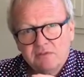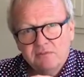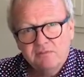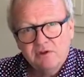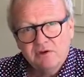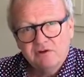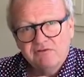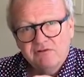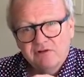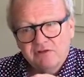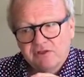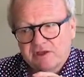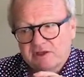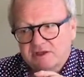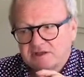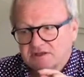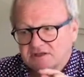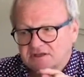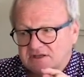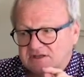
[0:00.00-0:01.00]
beautiful thing,
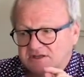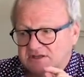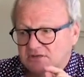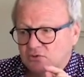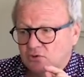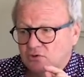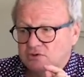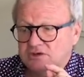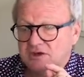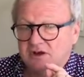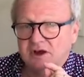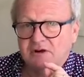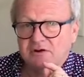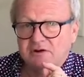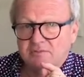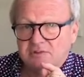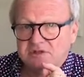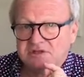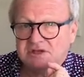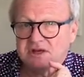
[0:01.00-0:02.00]
this is also
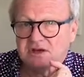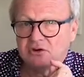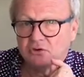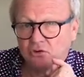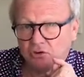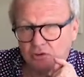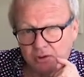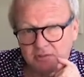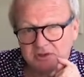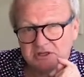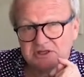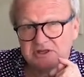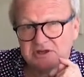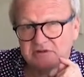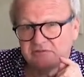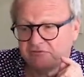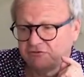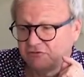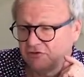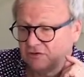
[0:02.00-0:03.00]
100%
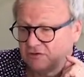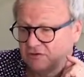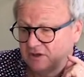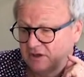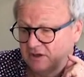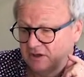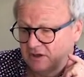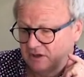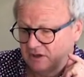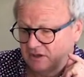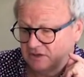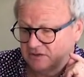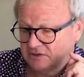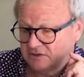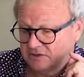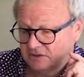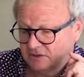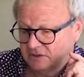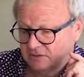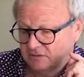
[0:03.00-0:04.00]
Robertson fruit,
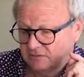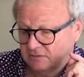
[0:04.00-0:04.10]
so